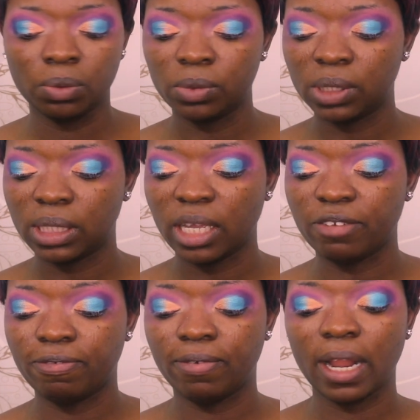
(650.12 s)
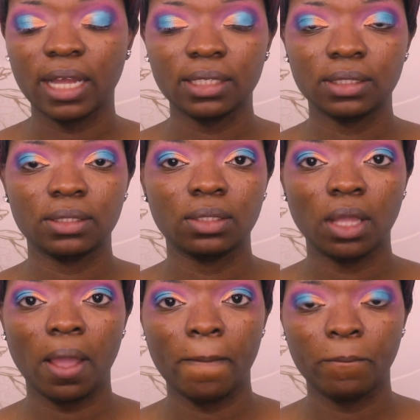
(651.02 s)
with a flat
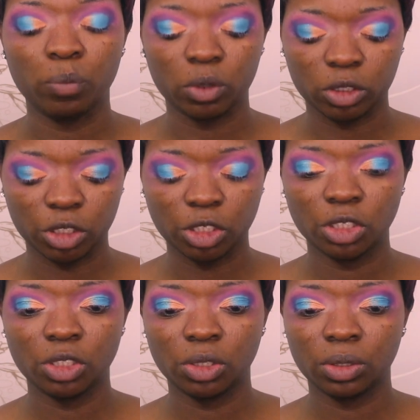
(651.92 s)
brush.